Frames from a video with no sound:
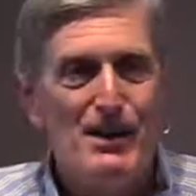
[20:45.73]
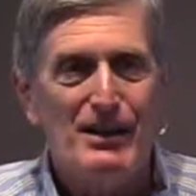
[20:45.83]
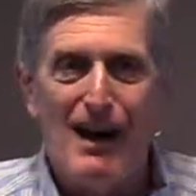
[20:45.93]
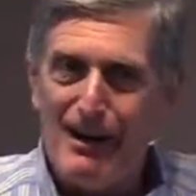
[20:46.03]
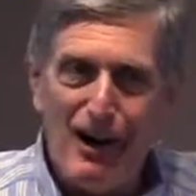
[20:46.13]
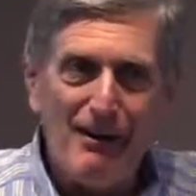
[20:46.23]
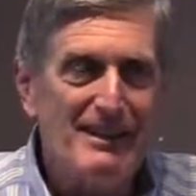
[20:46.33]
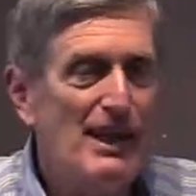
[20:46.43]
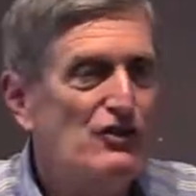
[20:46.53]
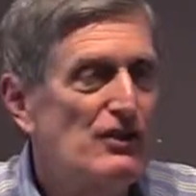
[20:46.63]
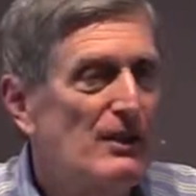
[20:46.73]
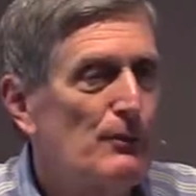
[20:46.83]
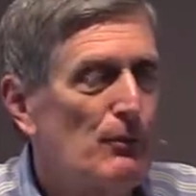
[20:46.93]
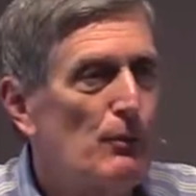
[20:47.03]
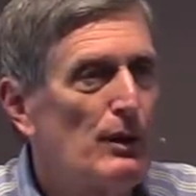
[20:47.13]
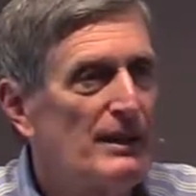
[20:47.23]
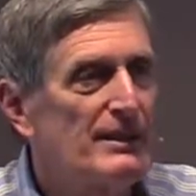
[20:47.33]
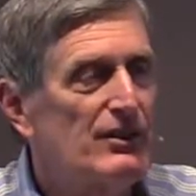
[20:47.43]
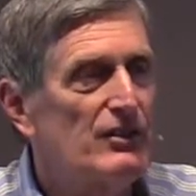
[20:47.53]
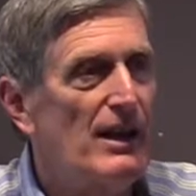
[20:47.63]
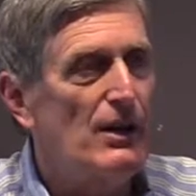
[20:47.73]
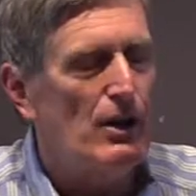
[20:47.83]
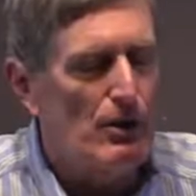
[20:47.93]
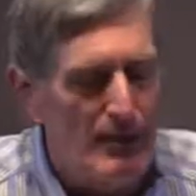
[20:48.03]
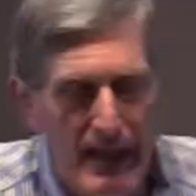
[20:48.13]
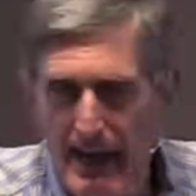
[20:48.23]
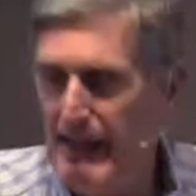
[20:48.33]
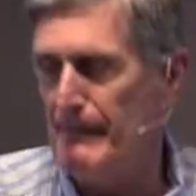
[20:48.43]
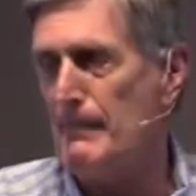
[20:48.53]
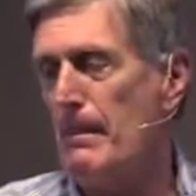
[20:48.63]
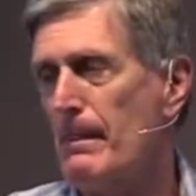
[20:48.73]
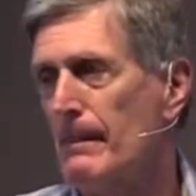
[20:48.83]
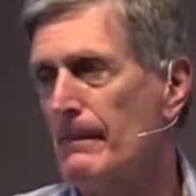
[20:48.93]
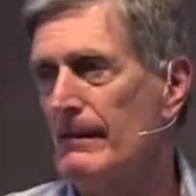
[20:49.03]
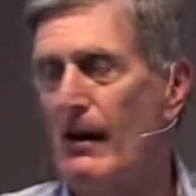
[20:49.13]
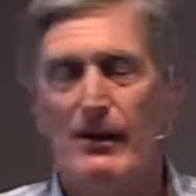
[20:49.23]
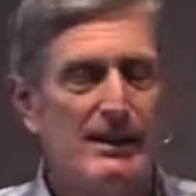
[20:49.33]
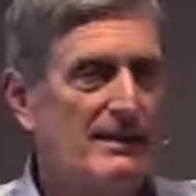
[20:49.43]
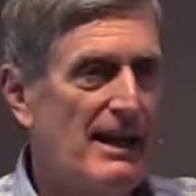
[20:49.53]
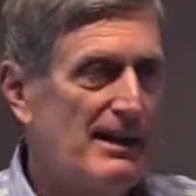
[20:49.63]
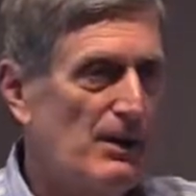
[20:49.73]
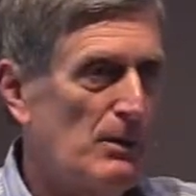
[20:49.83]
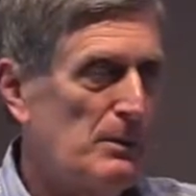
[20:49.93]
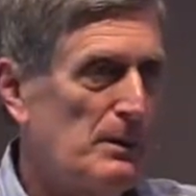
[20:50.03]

got our attention and we were willing to say, okay, I'll get that help.